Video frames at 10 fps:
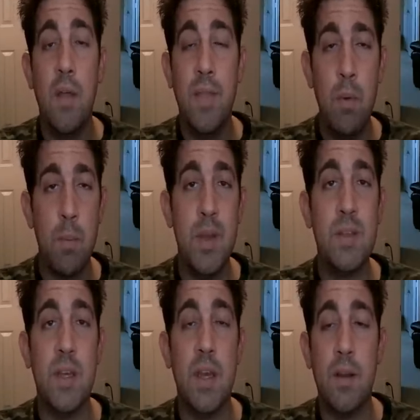They were
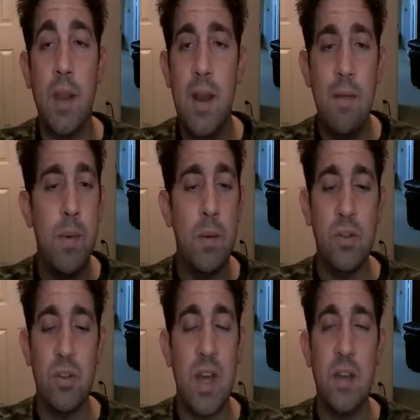busy, and everybody
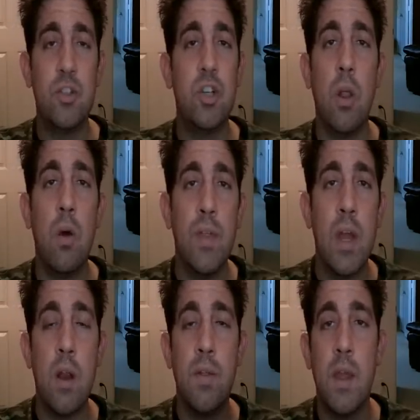was just kind of chill over
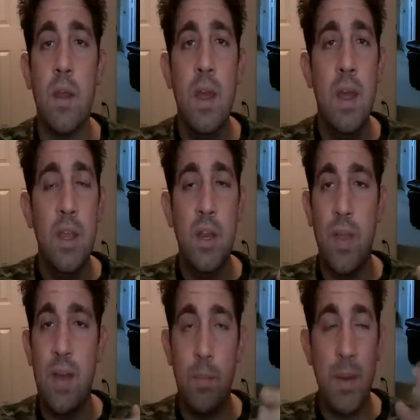there, and they
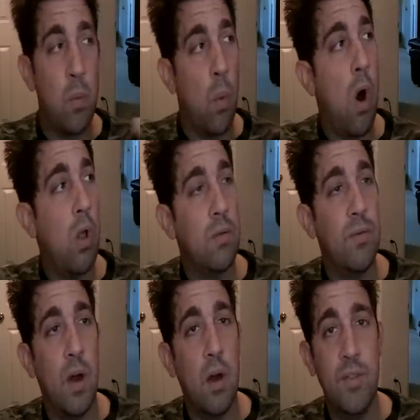have a big wall
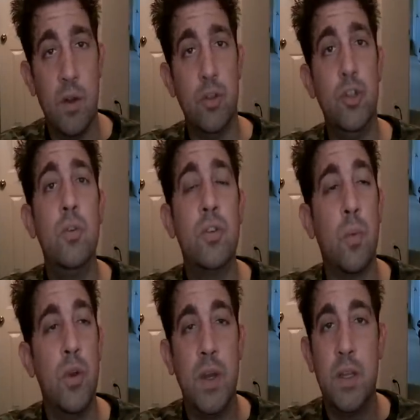of their
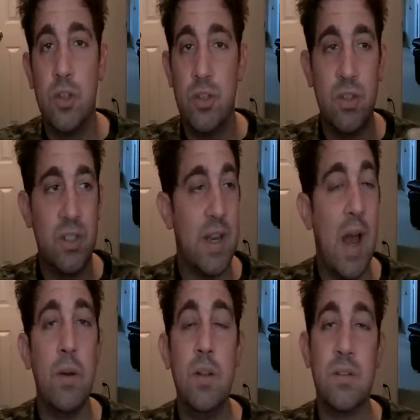juice where you can just sit
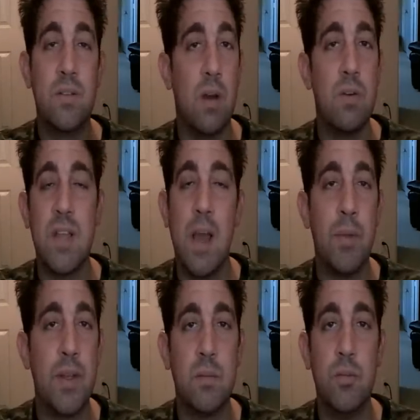down and start
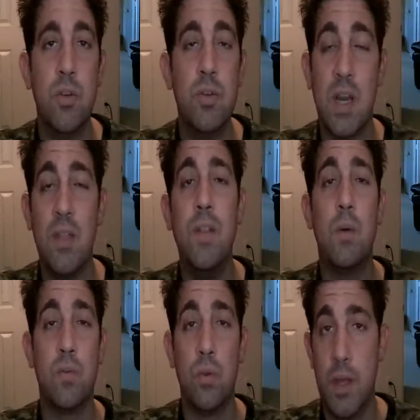sampling some juice, and I thought
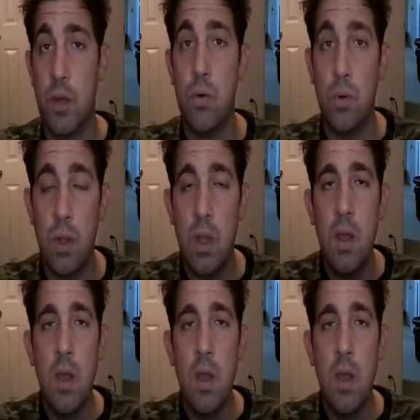that was really cool.